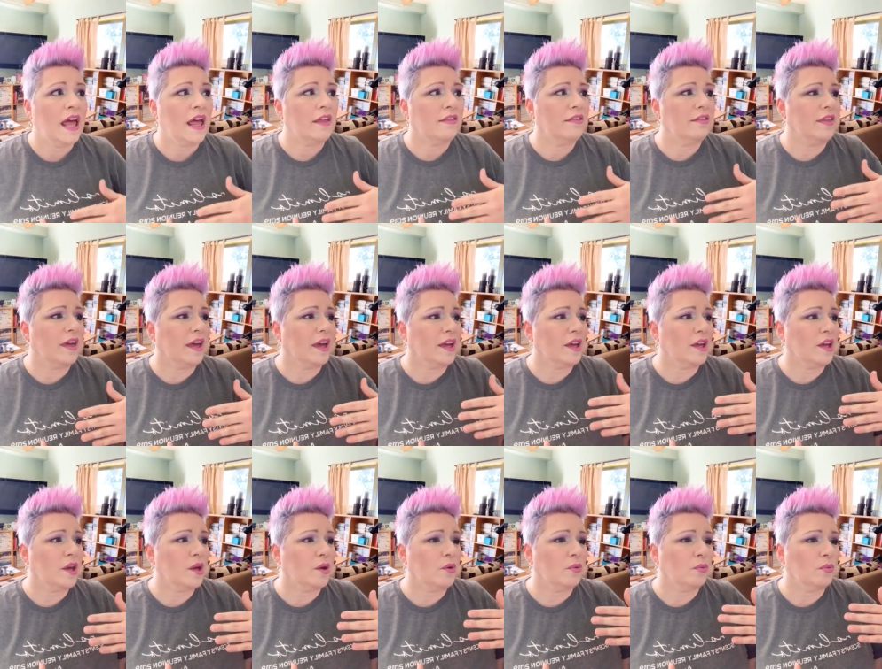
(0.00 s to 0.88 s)

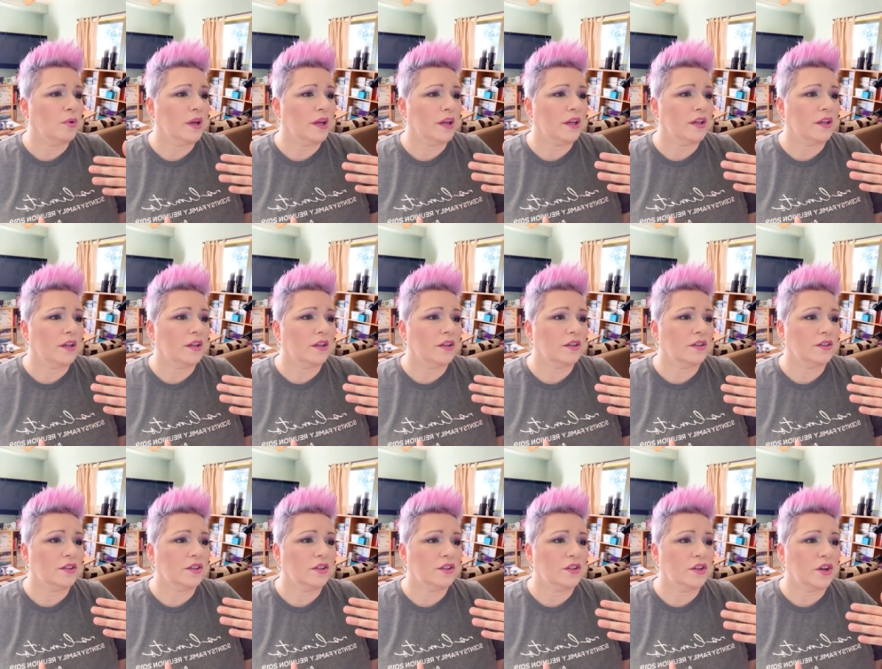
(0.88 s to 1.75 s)
they will,
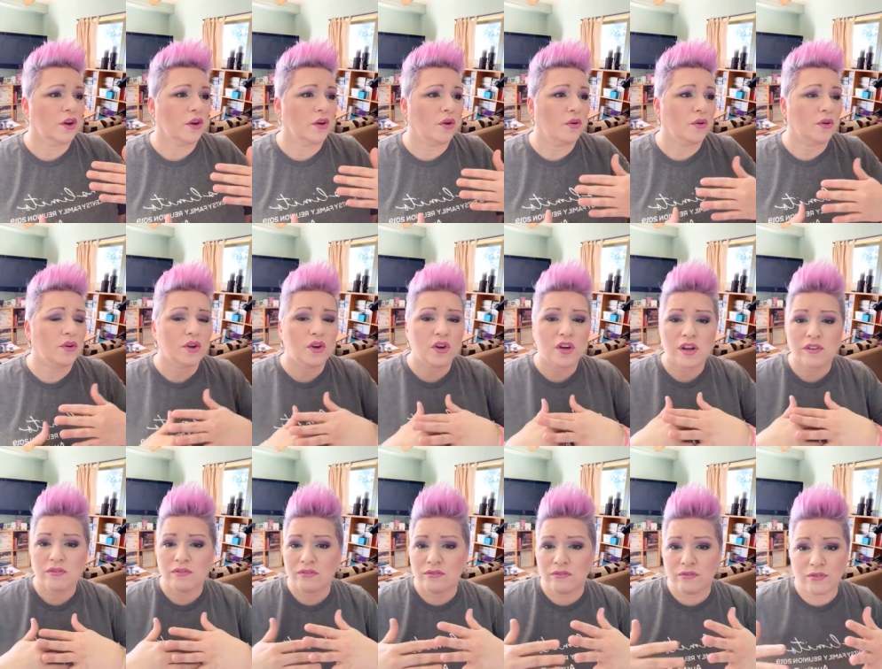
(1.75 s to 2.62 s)
you know, cook a
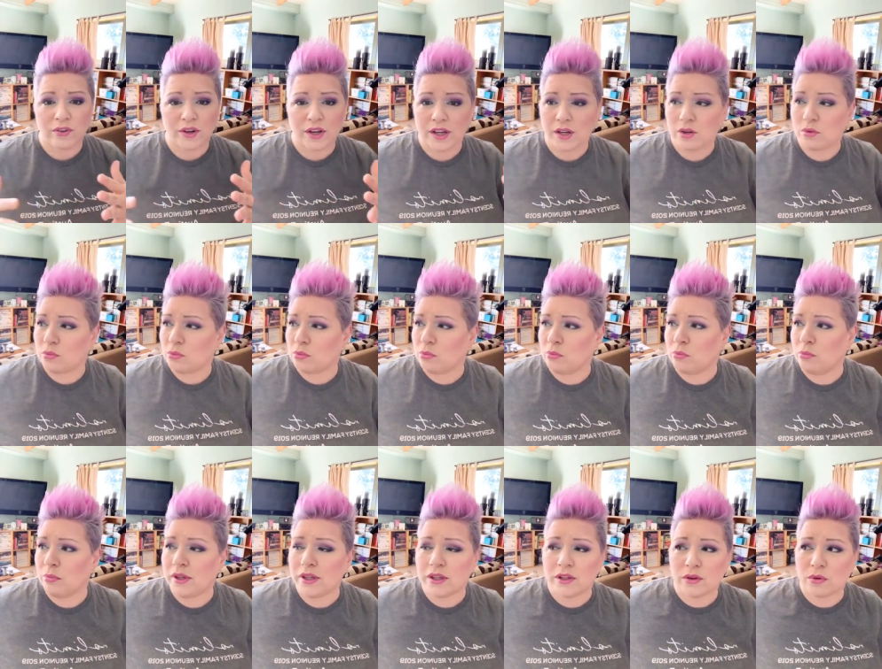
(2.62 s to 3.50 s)
freaking
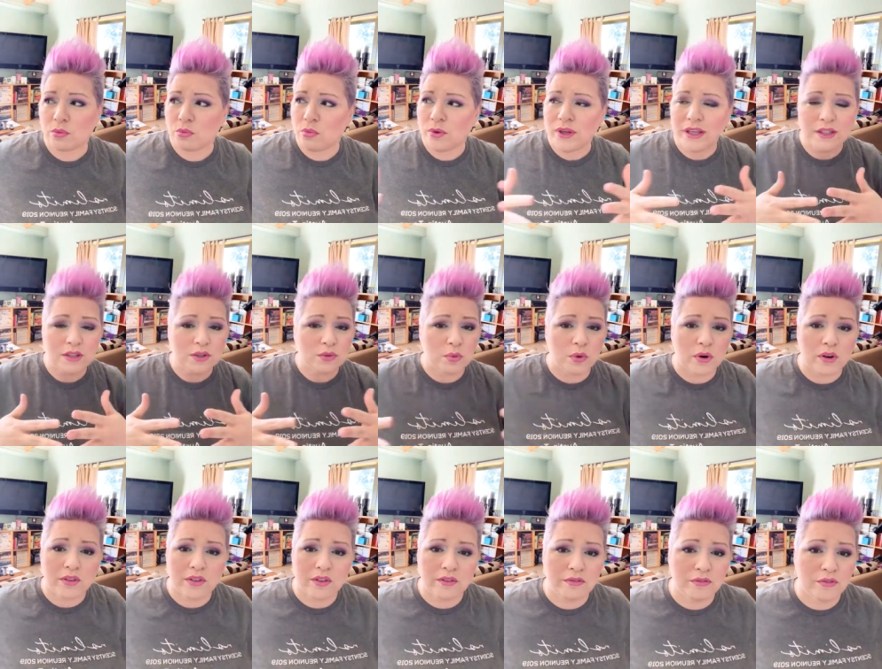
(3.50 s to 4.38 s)
meal, a week's
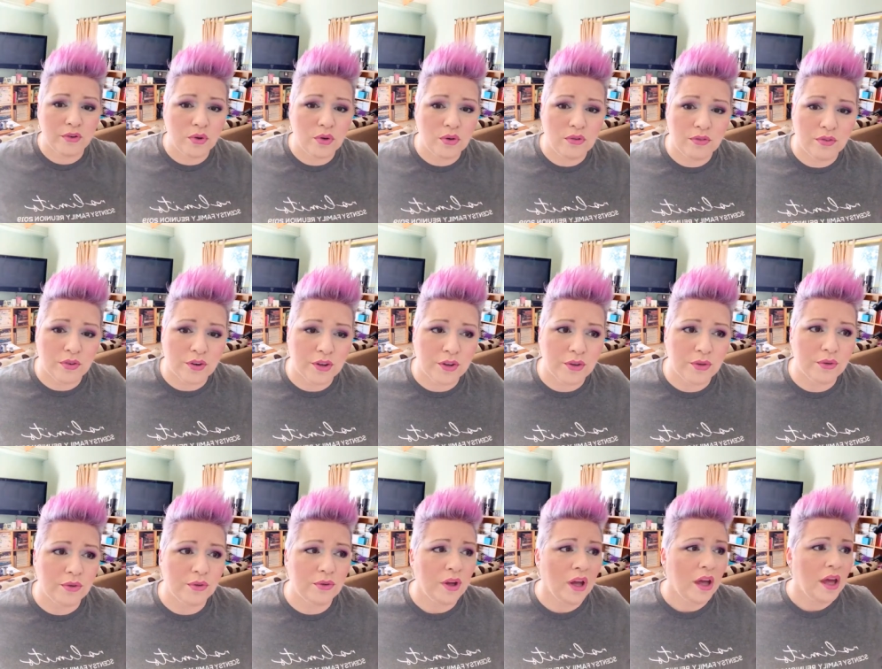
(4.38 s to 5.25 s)
worth of food for
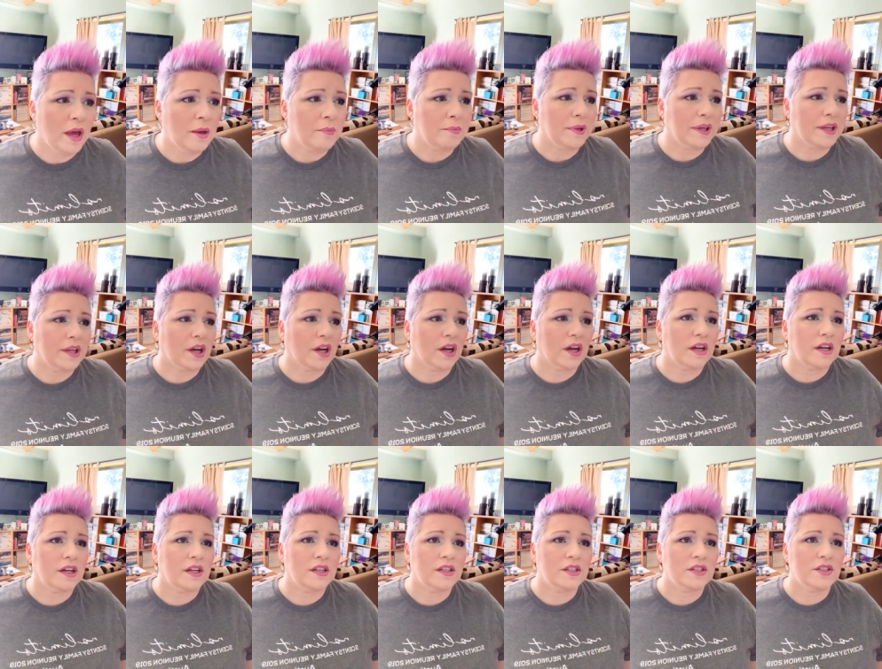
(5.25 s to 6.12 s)
you
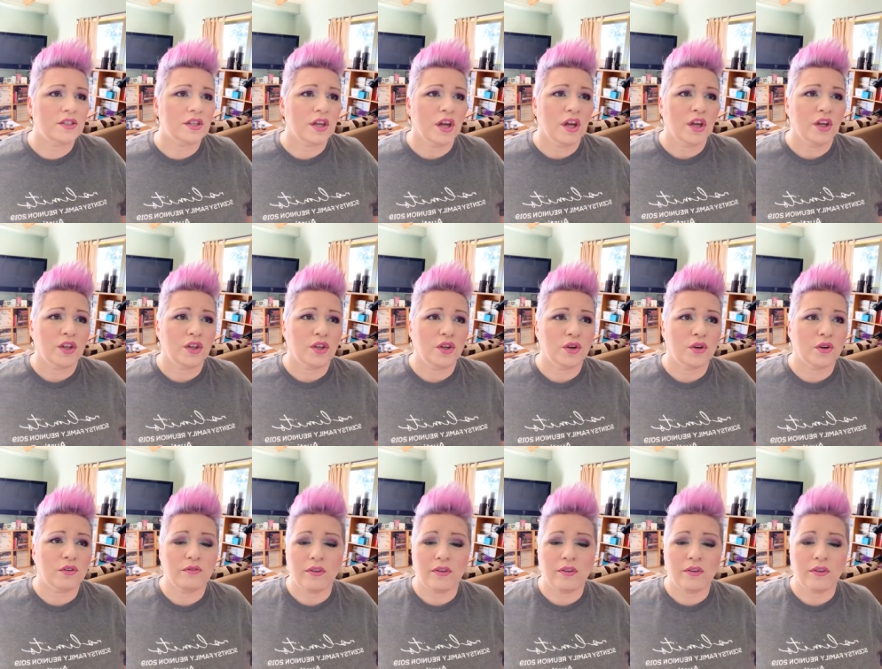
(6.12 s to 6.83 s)
because you're